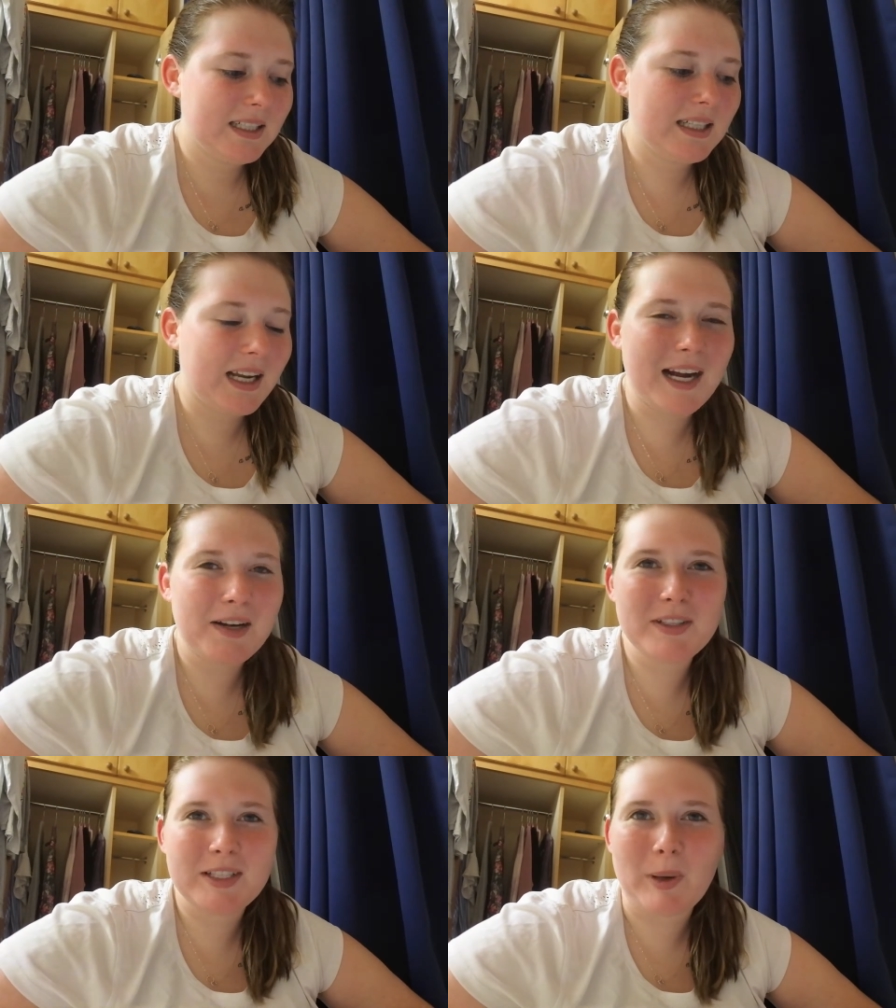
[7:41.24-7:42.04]
it
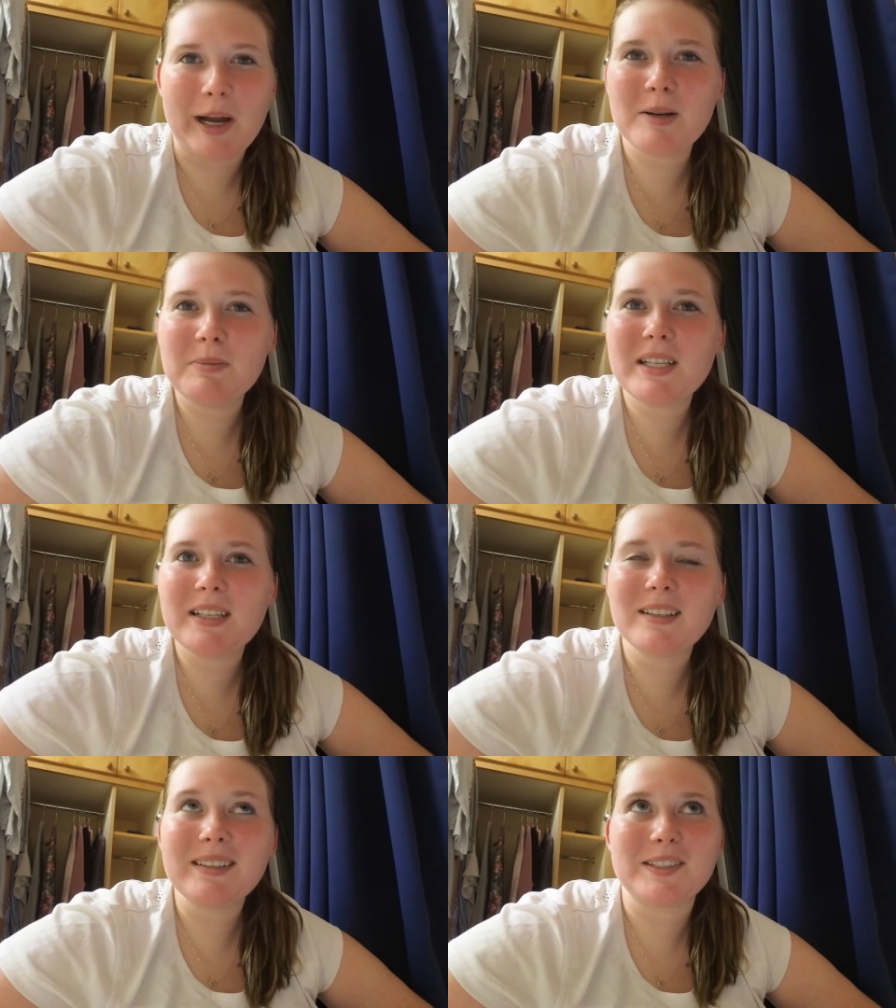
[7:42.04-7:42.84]
kind of inspired
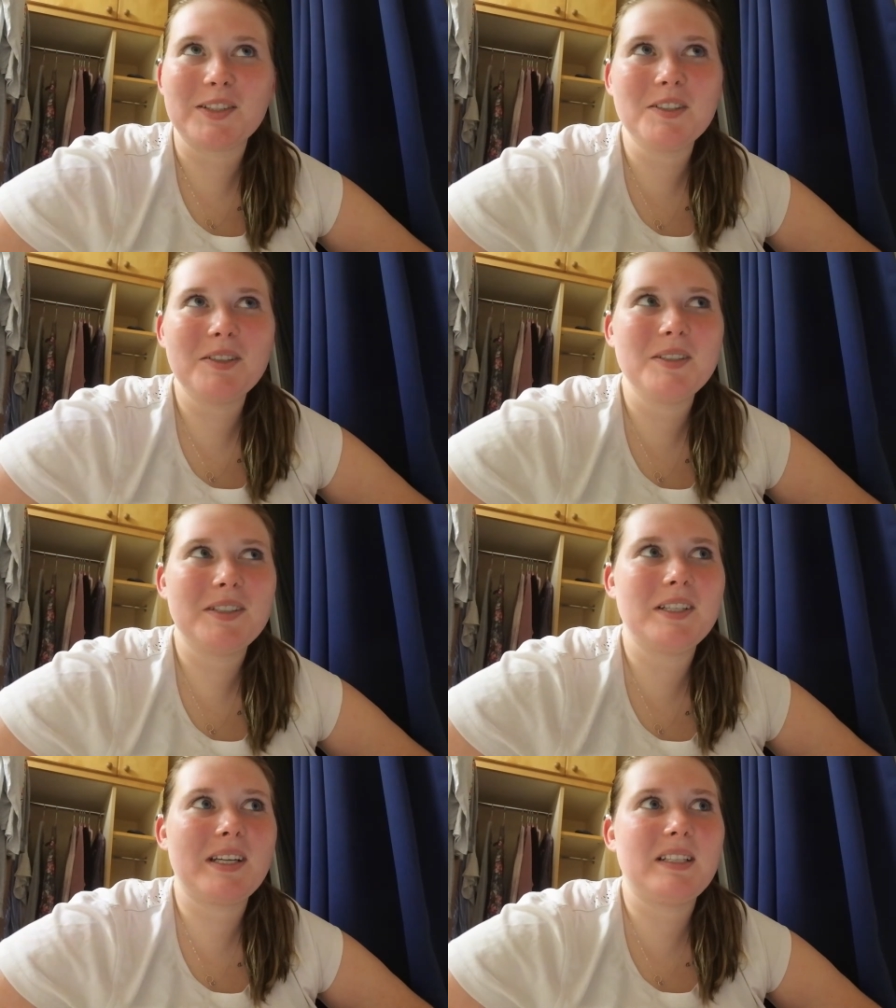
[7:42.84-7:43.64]
me a little
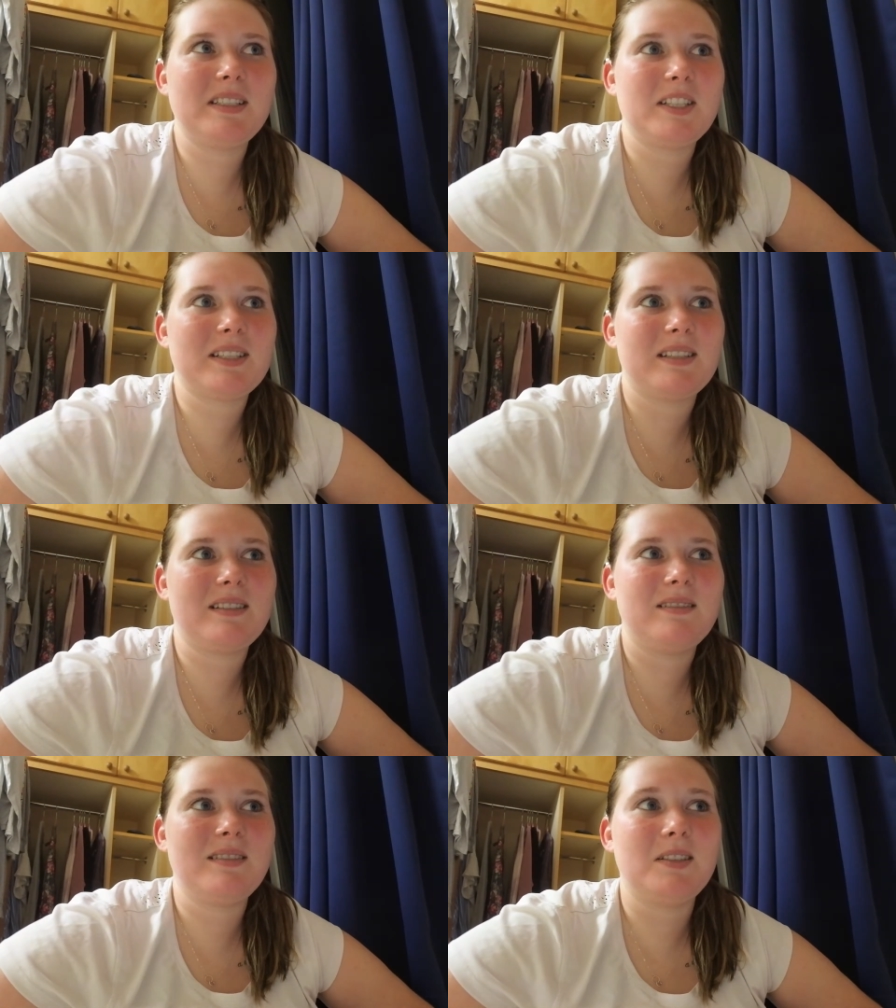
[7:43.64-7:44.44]
to just
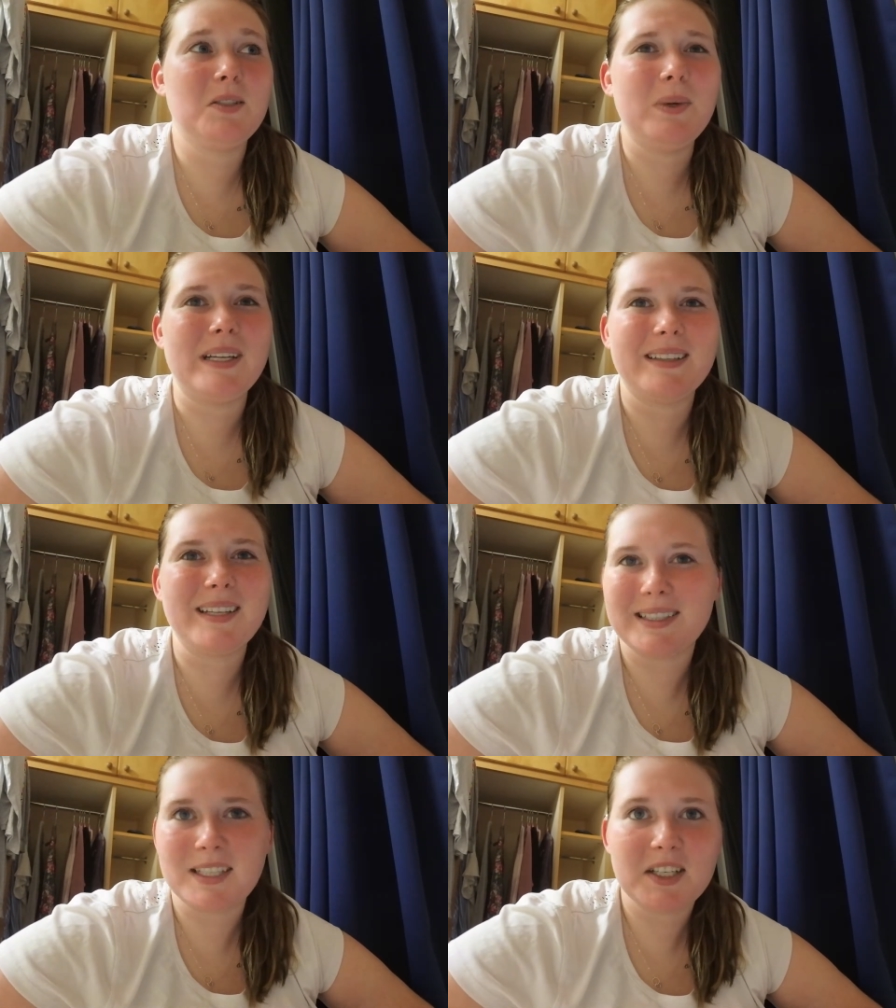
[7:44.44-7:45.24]
do it,
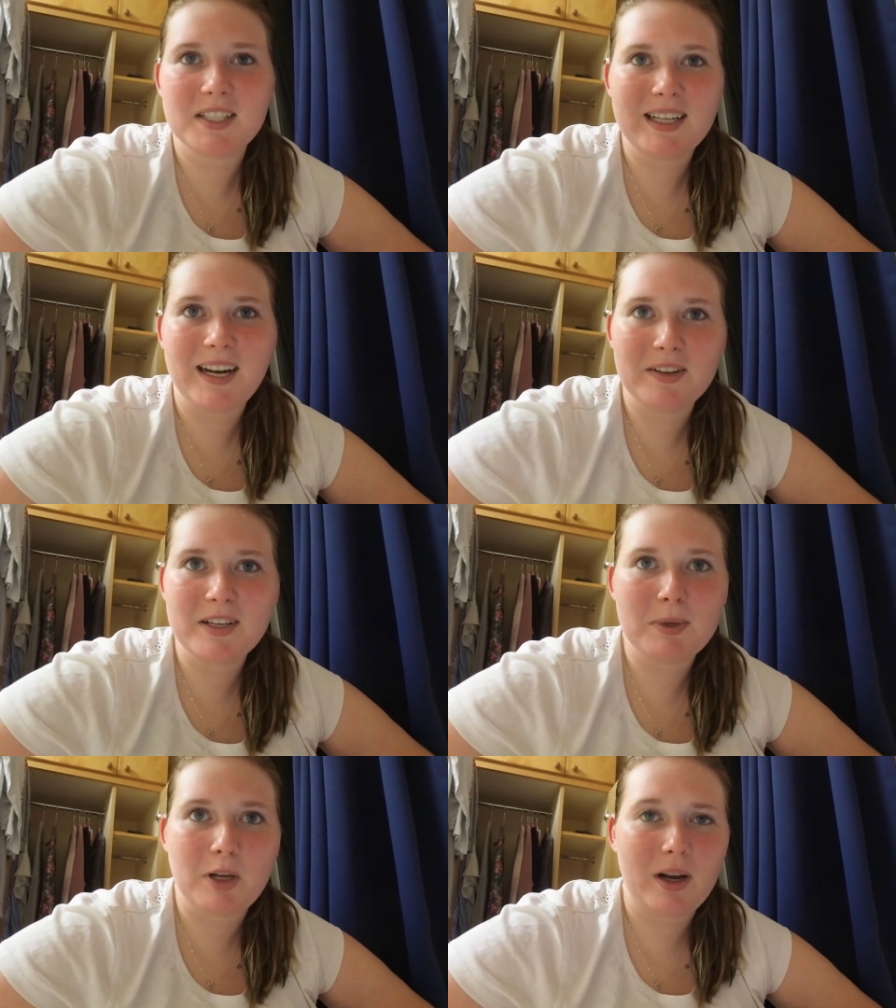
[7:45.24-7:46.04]
like to just get out
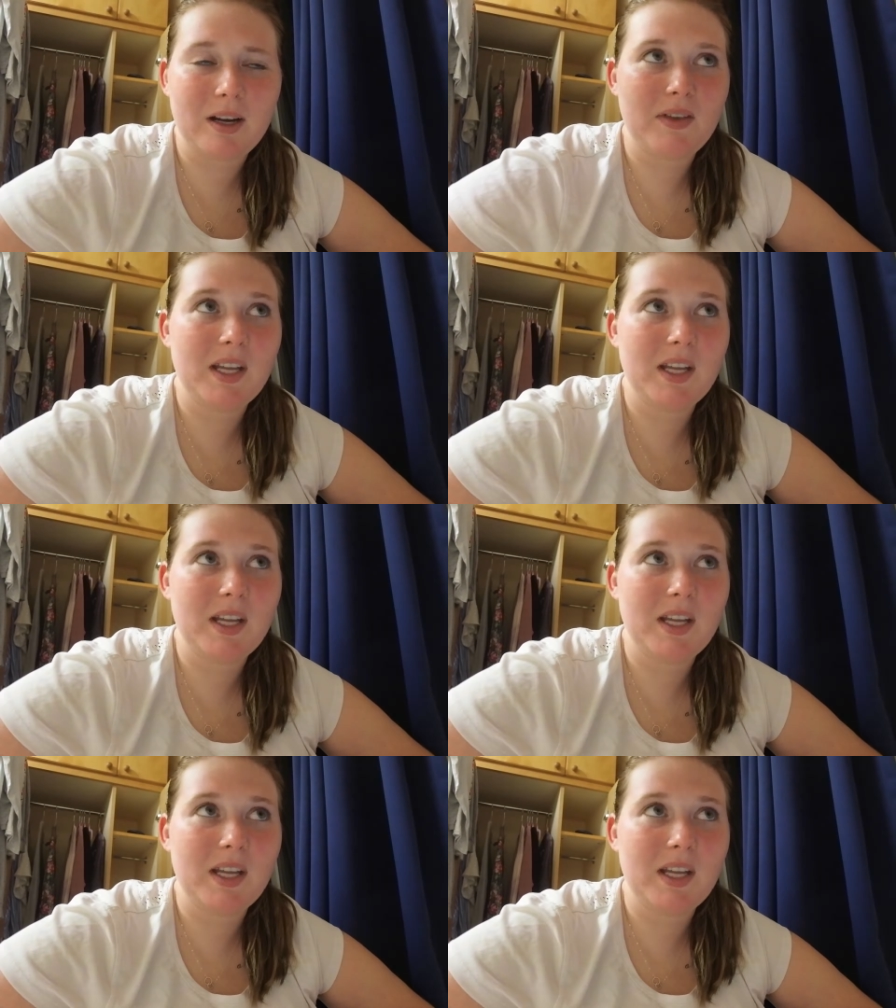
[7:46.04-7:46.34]
there and be creative.